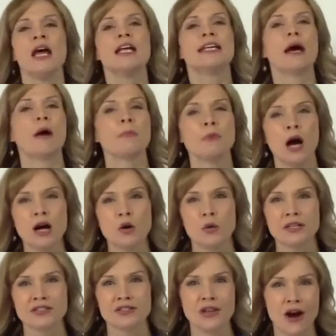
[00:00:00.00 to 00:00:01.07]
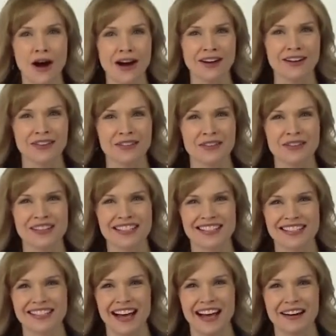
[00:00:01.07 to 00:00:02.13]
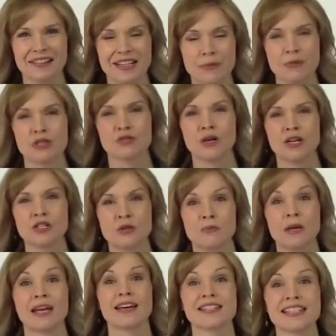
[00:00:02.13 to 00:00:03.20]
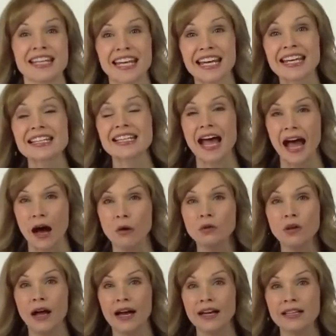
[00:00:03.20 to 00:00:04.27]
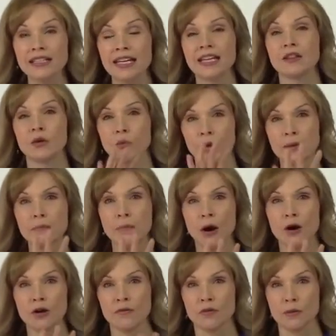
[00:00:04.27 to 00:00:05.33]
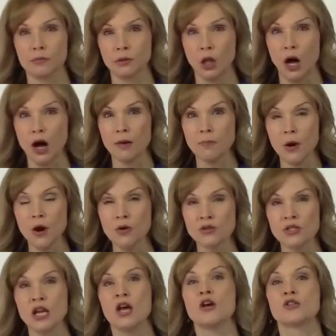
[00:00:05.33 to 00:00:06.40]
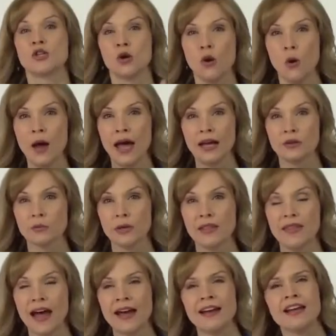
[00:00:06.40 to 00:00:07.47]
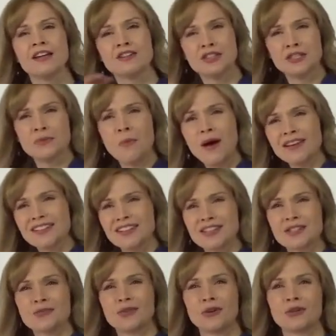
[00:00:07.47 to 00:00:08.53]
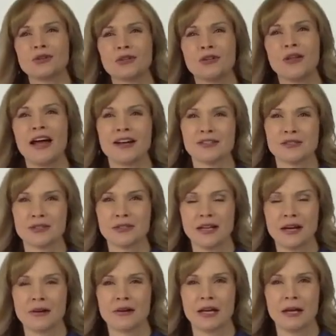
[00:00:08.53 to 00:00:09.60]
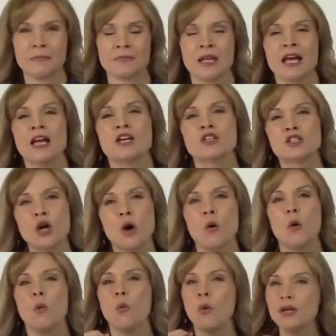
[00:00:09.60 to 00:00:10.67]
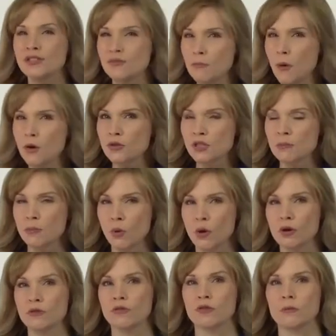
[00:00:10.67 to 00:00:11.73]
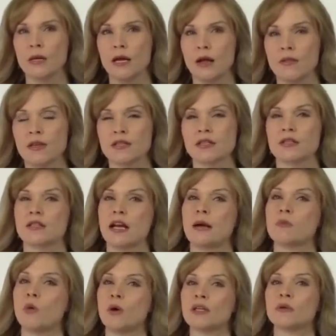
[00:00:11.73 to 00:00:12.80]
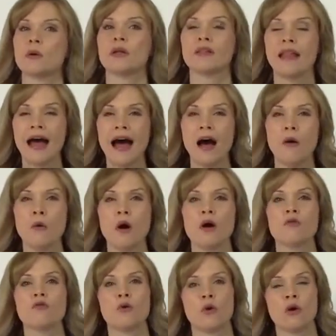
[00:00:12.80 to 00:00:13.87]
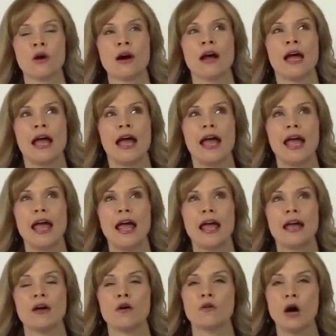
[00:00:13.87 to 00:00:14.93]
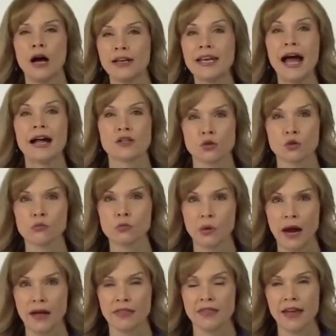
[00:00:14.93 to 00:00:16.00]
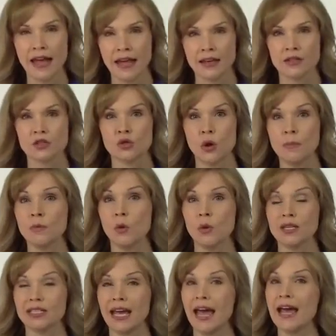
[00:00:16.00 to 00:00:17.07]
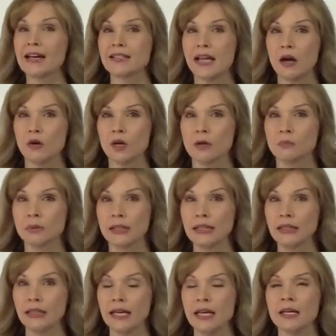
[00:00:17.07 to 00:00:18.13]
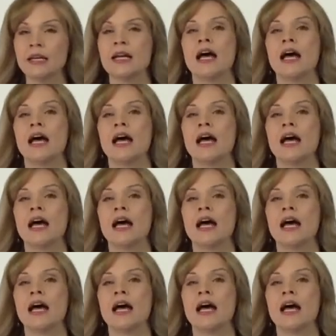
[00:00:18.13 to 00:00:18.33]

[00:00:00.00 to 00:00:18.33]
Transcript: Now, I'm not going to talk through this entire demonstration because it is outlined in the written part of the blog post, so go ahead and read that. Just watch this for a little extra clarity. So what's most important for me on this is that I'm going to allow for A, a natural breath, and so I'm going to exhale completely,